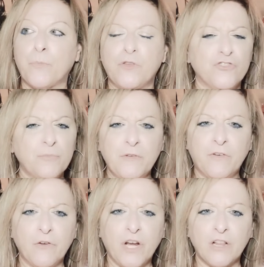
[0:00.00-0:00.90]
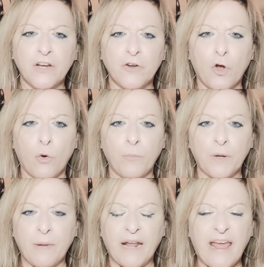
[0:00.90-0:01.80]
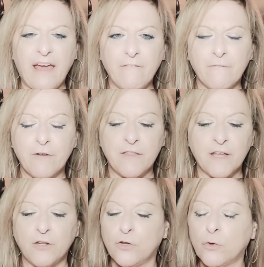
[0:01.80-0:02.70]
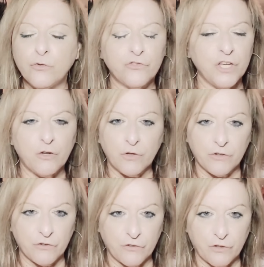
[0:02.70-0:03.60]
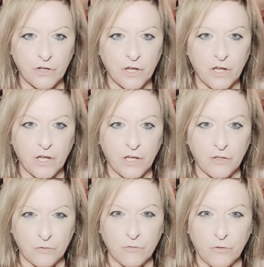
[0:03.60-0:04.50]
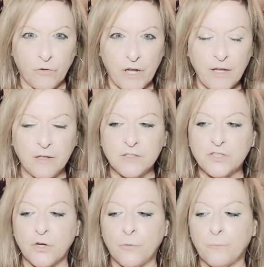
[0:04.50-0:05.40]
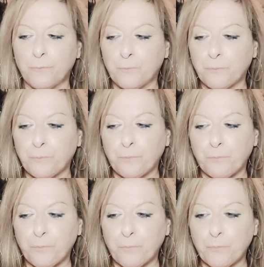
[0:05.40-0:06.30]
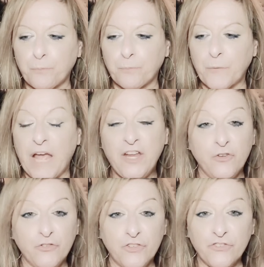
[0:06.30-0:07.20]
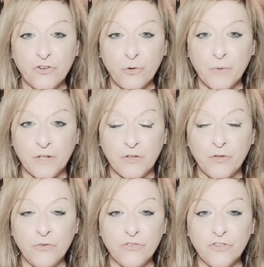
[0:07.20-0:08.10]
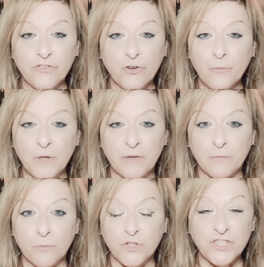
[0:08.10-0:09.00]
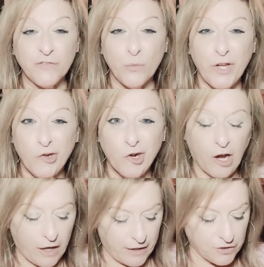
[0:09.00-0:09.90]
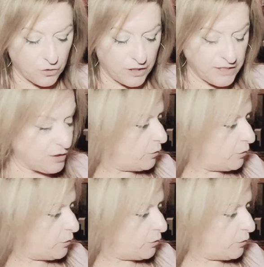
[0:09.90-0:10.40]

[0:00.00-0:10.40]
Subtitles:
Just be very clear and open about everything. No secrets. All right? So, and use discernment. Use discernment, whichever way you're guided. So let's see